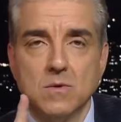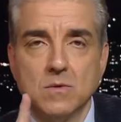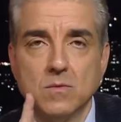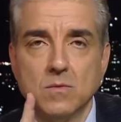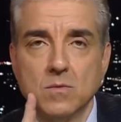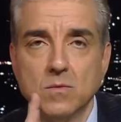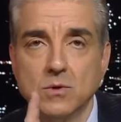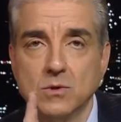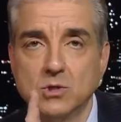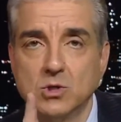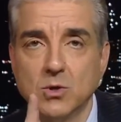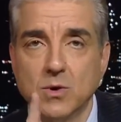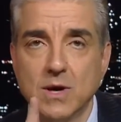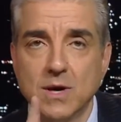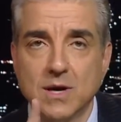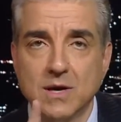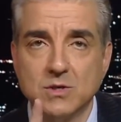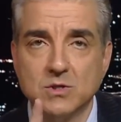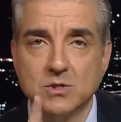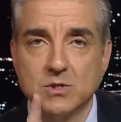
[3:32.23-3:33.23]
will
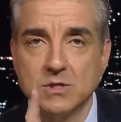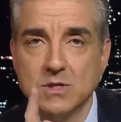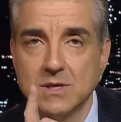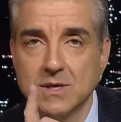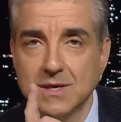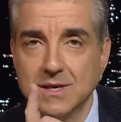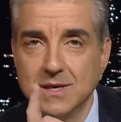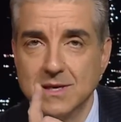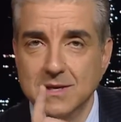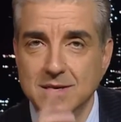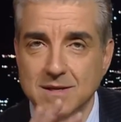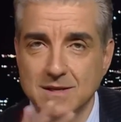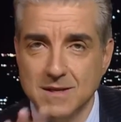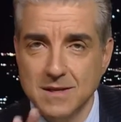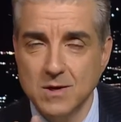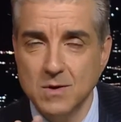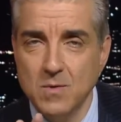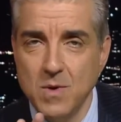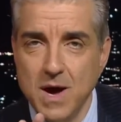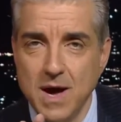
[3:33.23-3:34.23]
join us in a
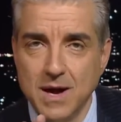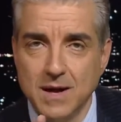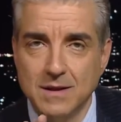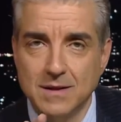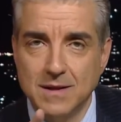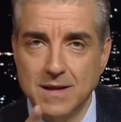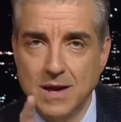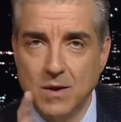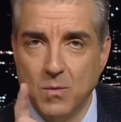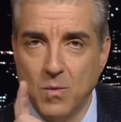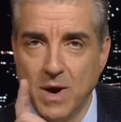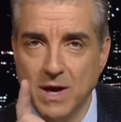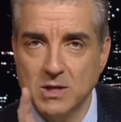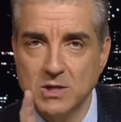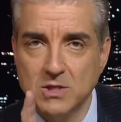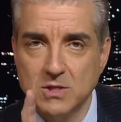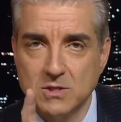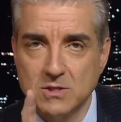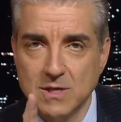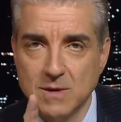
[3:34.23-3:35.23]
little while and
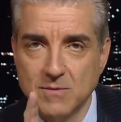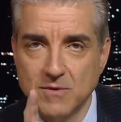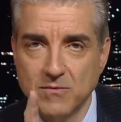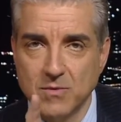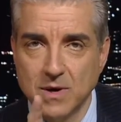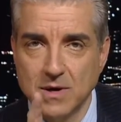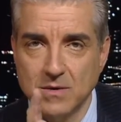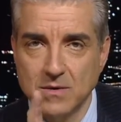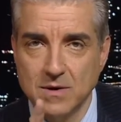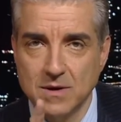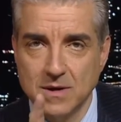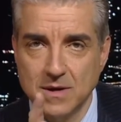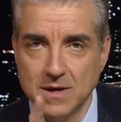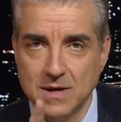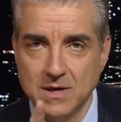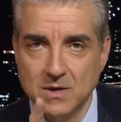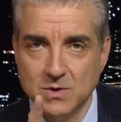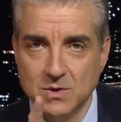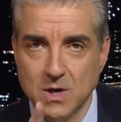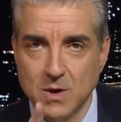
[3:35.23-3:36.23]
watch some of what
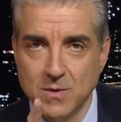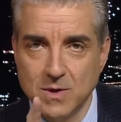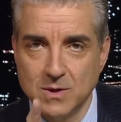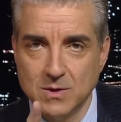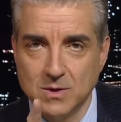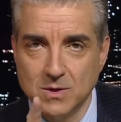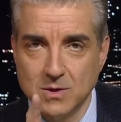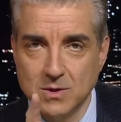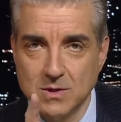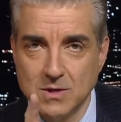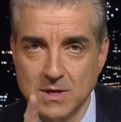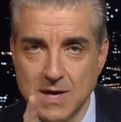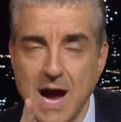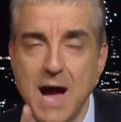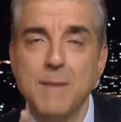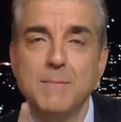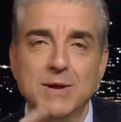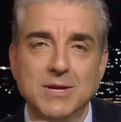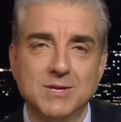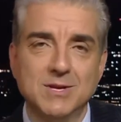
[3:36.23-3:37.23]
he's going to
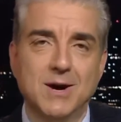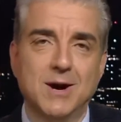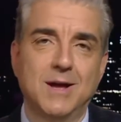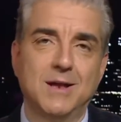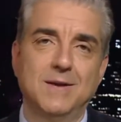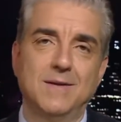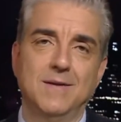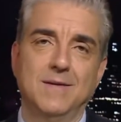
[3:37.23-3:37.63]
comment on.